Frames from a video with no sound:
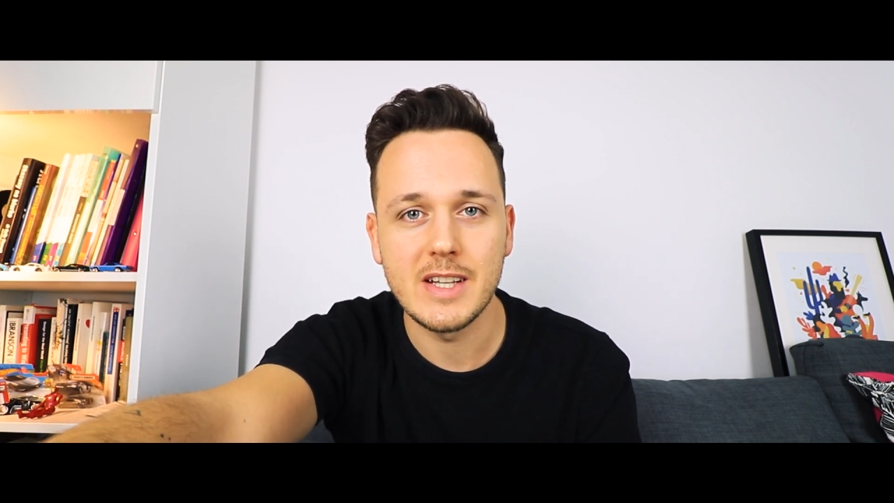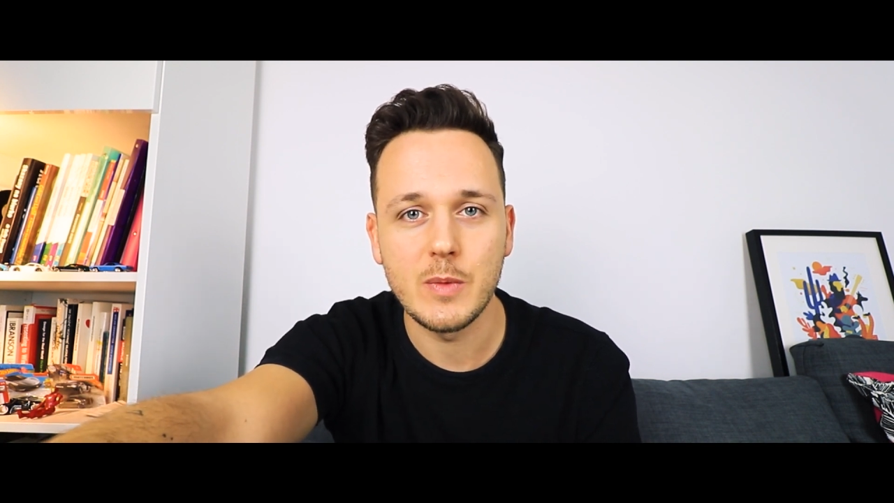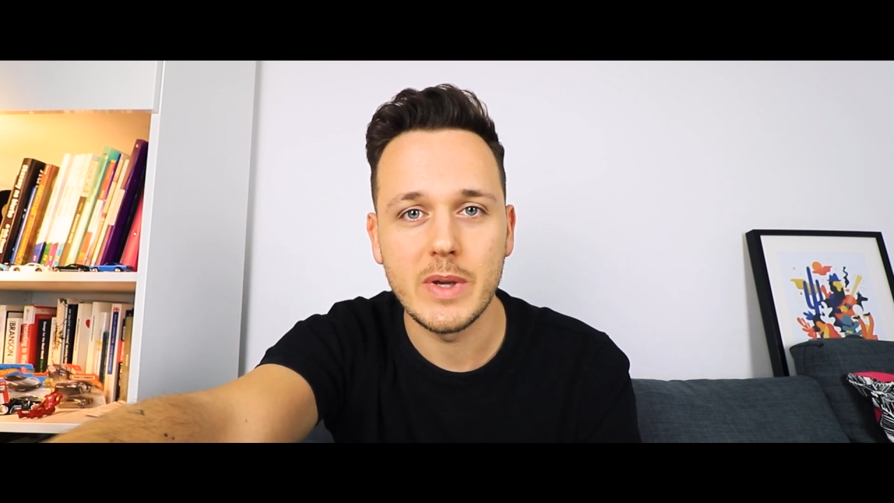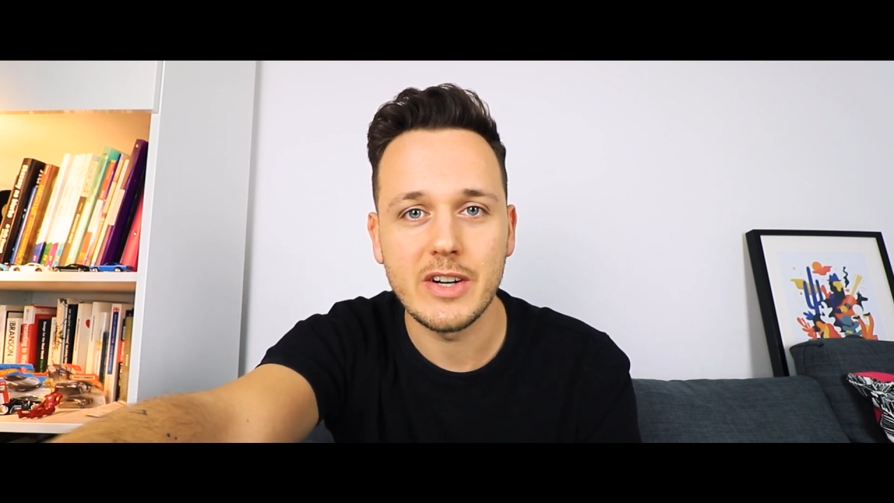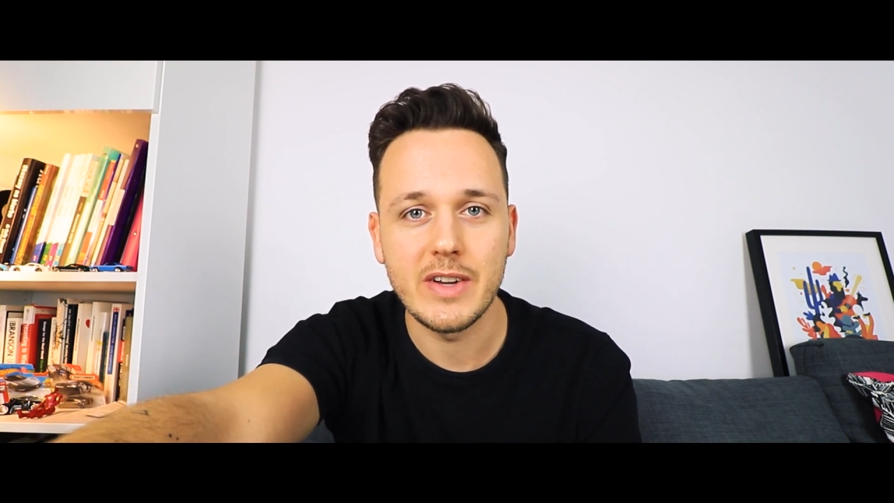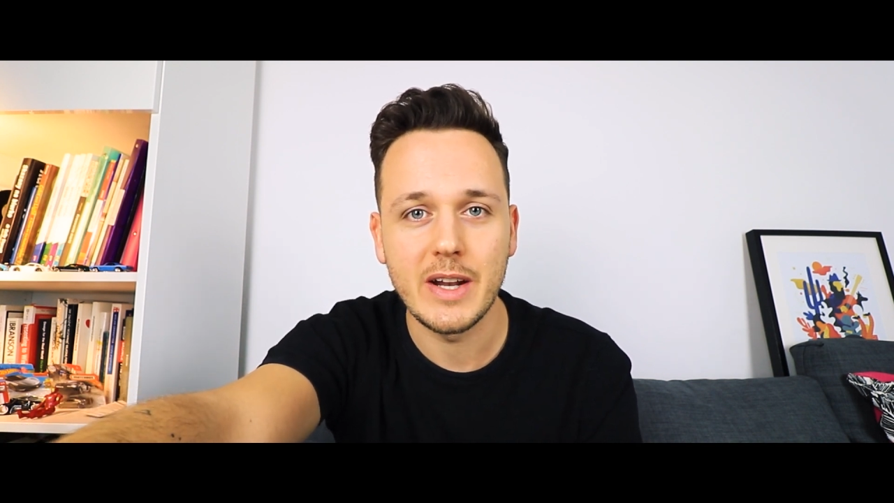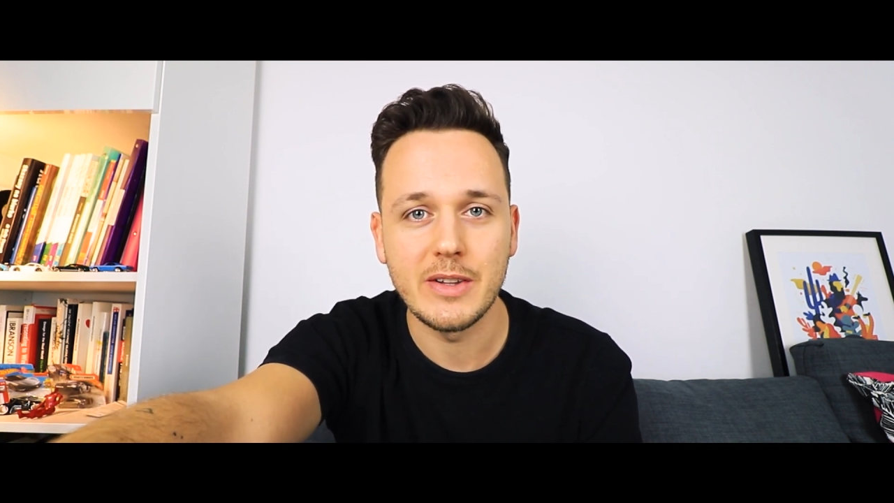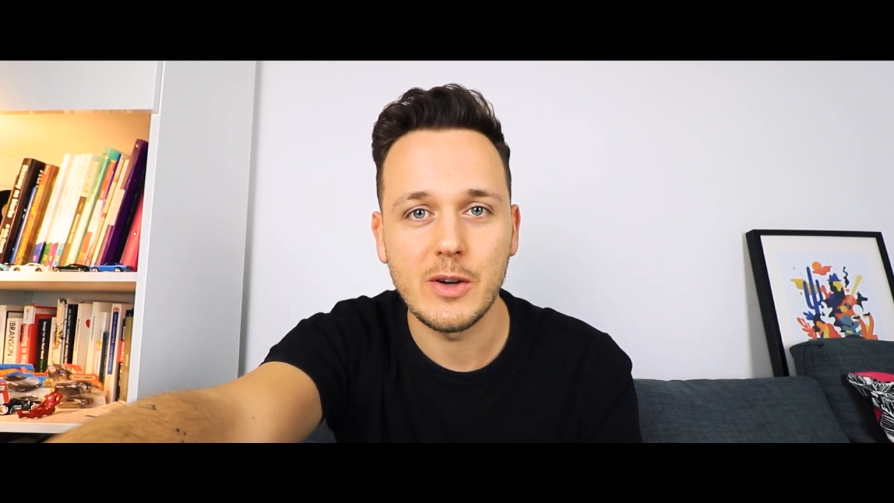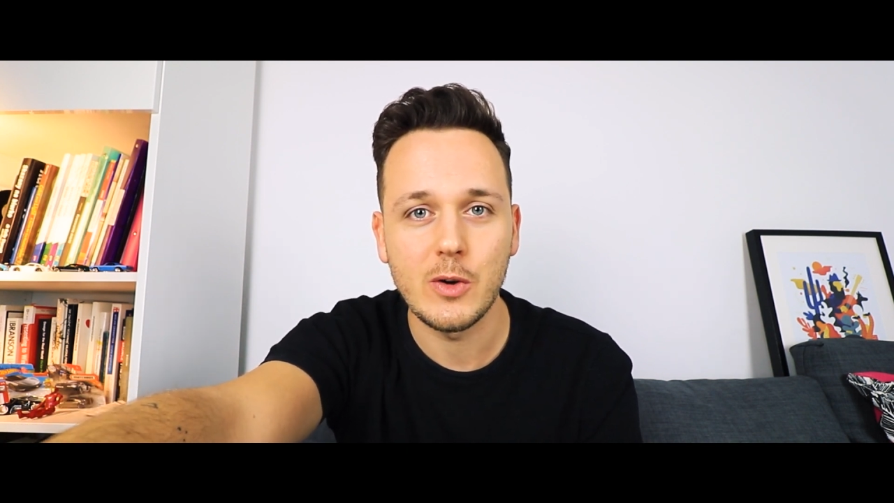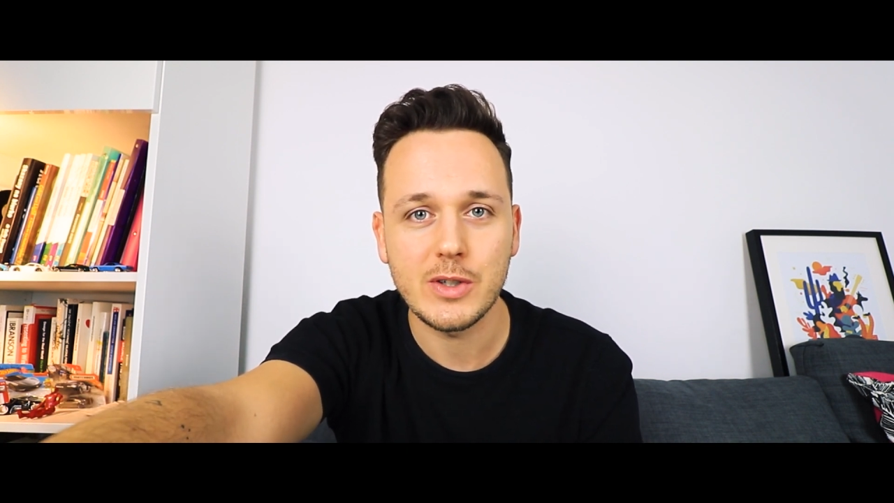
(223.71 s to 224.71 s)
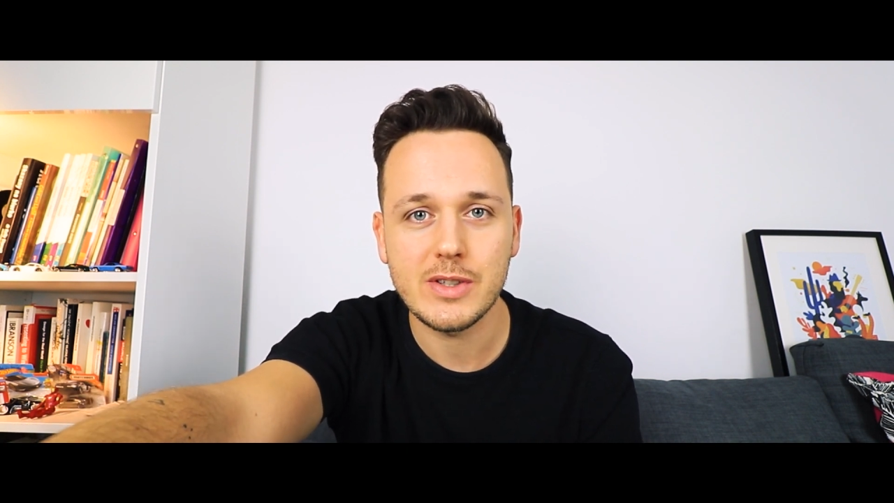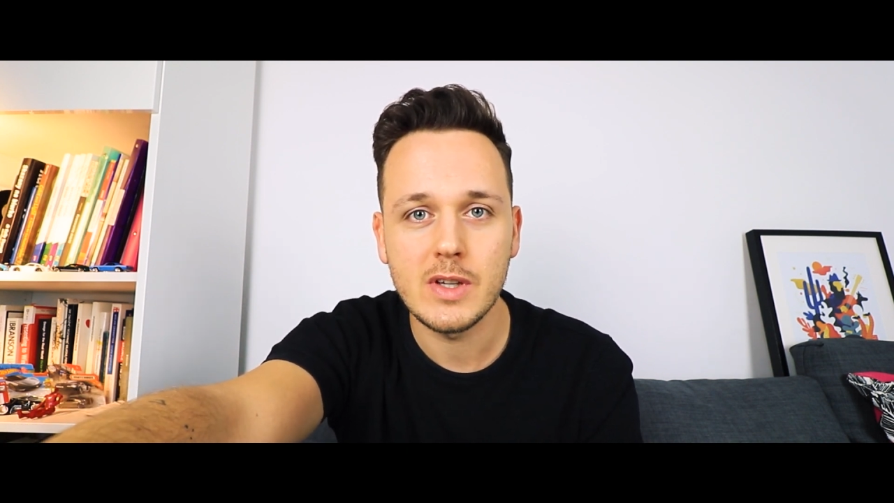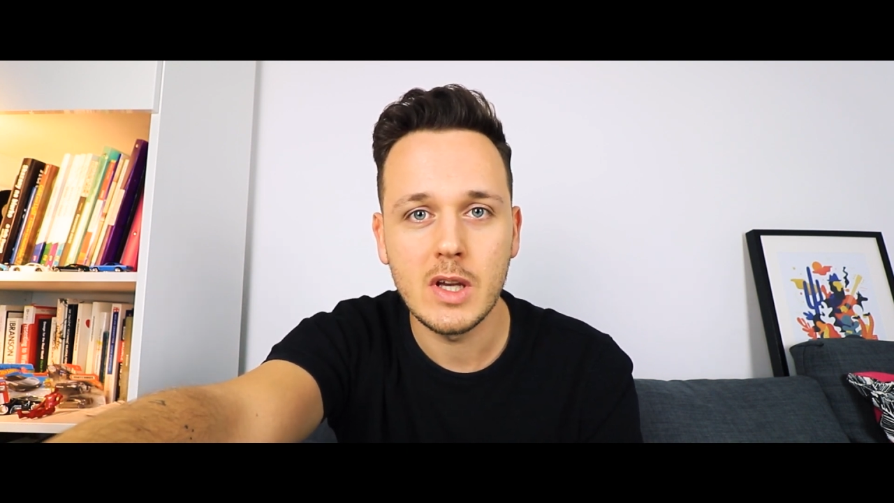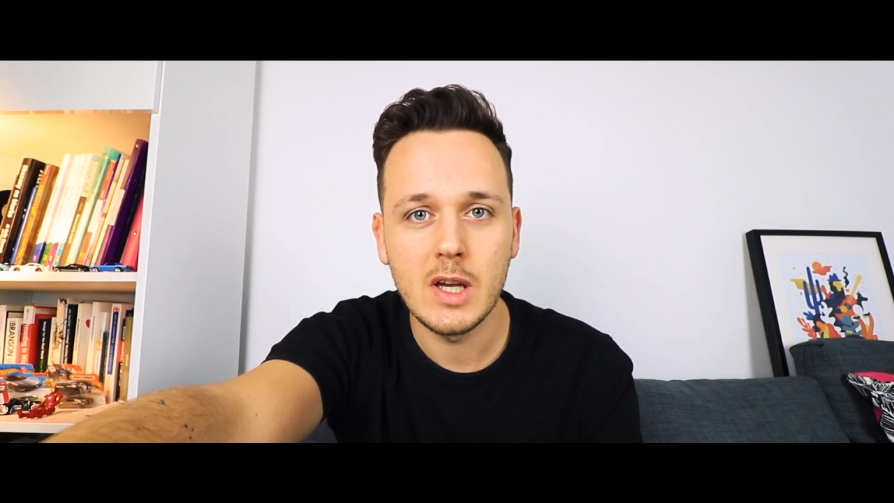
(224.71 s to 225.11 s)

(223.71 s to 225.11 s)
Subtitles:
that we create in the course.